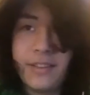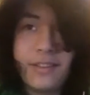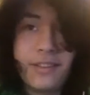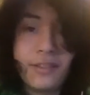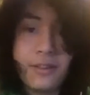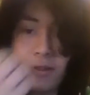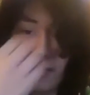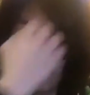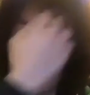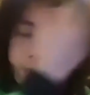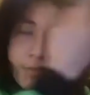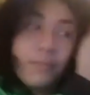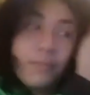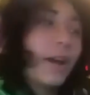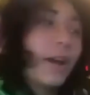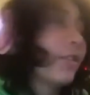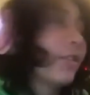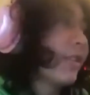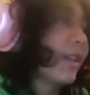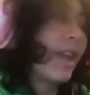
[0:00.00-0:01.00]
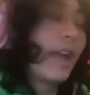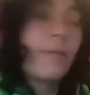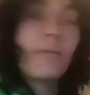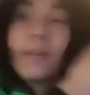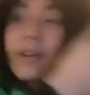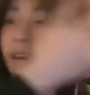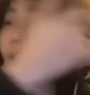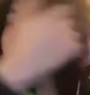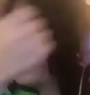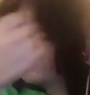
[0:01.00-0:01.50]
So my other camera
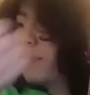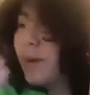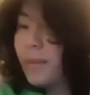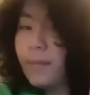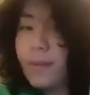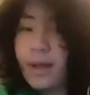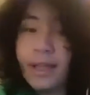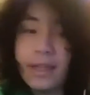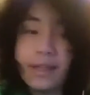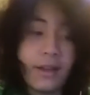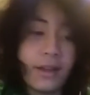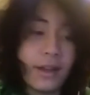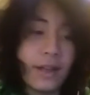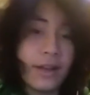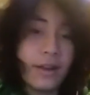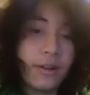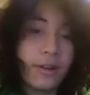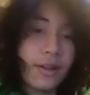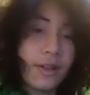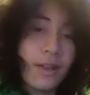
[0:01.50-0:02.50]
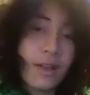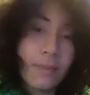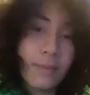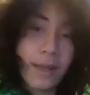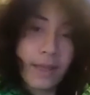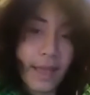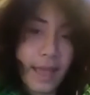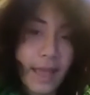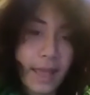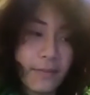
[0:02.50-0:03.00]
cut out, my mic cut out,
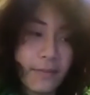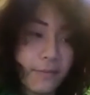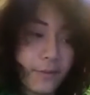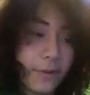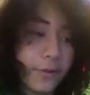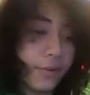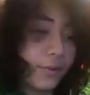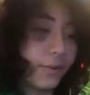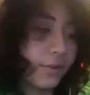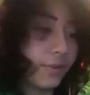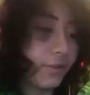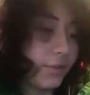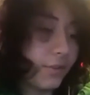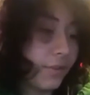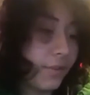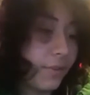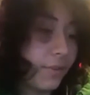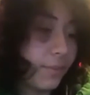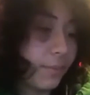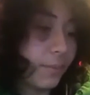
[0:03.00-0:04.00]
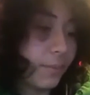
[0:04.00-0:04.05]
my headphones,